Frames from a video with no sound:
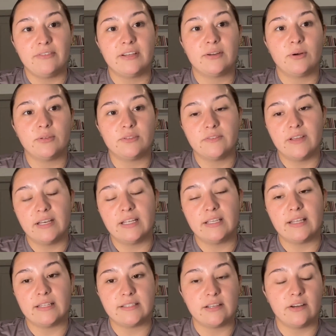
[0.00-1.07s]
and cultivating
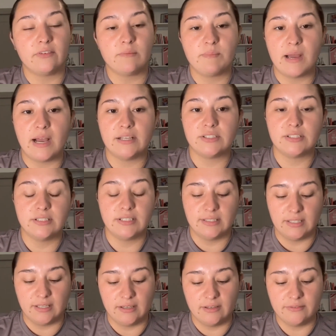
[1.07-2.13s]
that self-compassion and
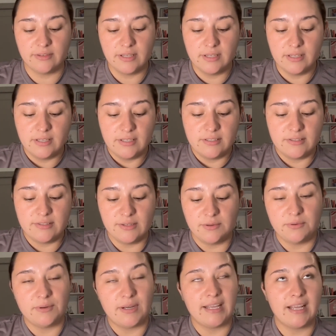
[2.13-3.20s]
love.
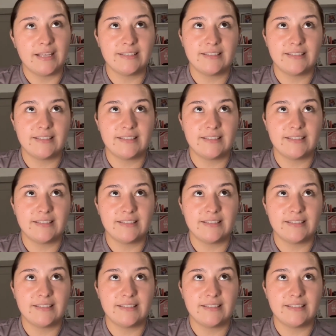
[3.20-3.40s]
So I guess